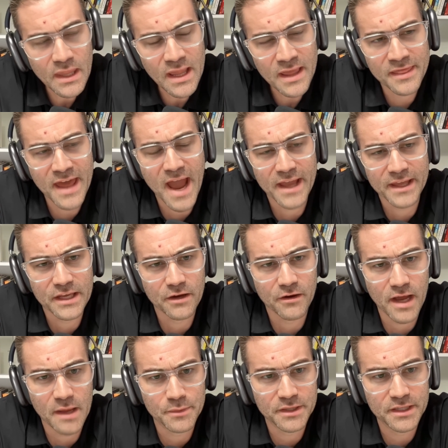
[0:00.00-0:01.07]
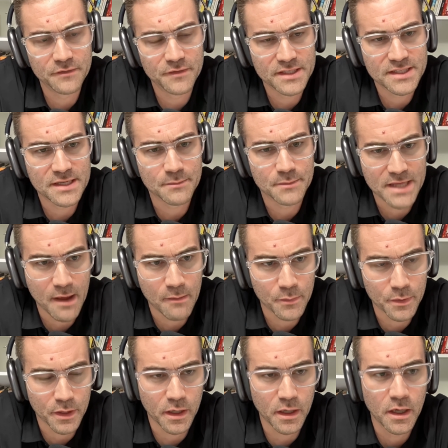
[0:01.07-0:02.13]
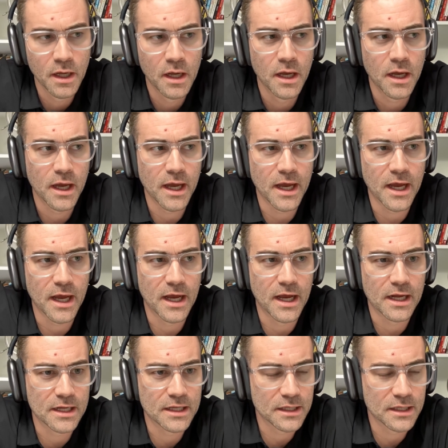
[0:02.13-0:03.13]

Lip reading: that year, I believe in September, a